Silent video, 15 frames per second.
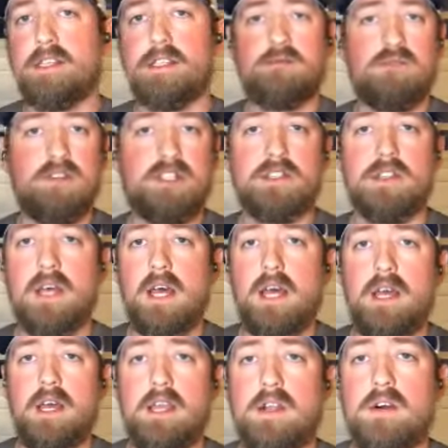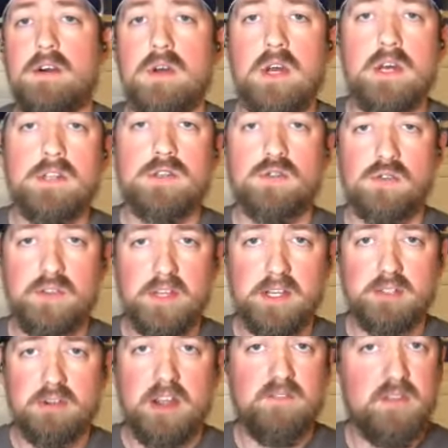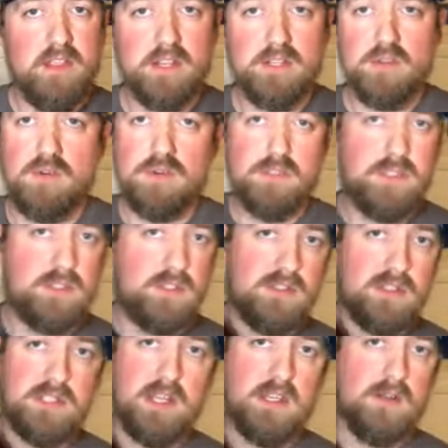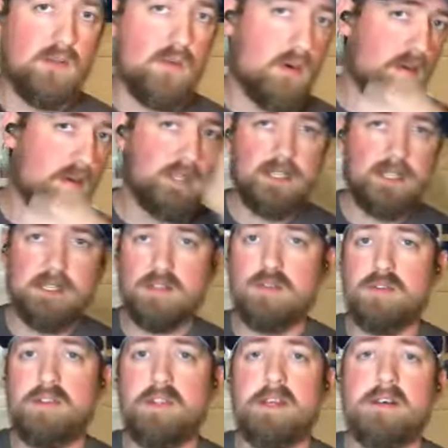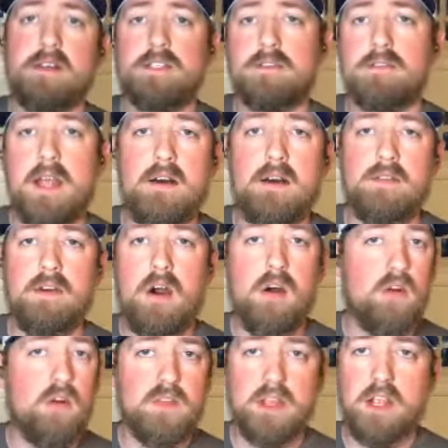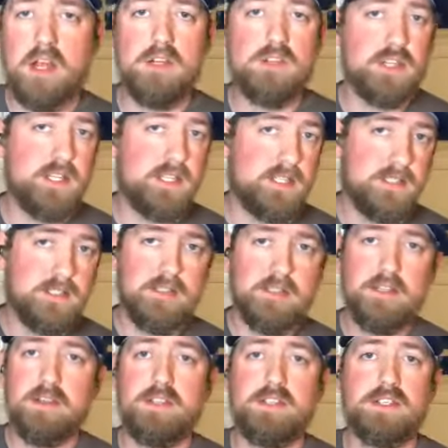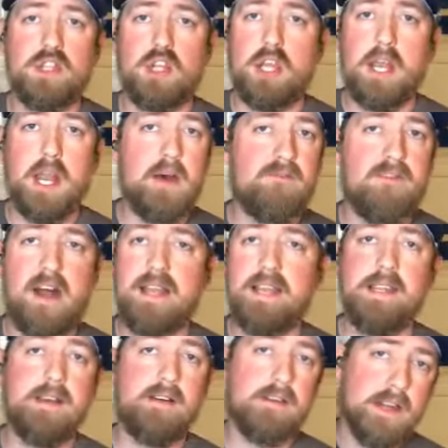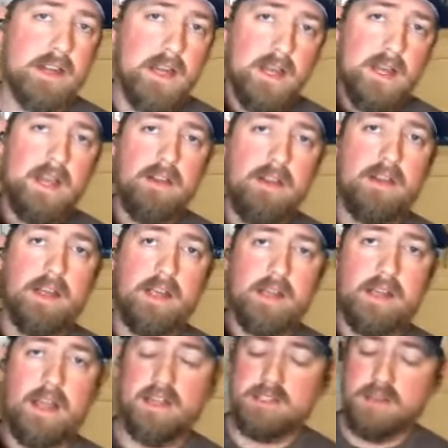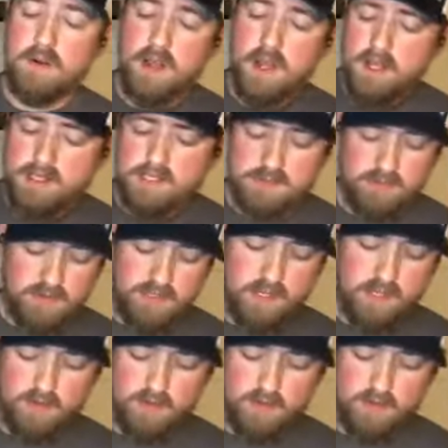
There's Rigid, tool dealers around for their tools, just like DeWalt has their tool dealers around all over the country. So, you just look it up, find a dealer, and you can get that. So some really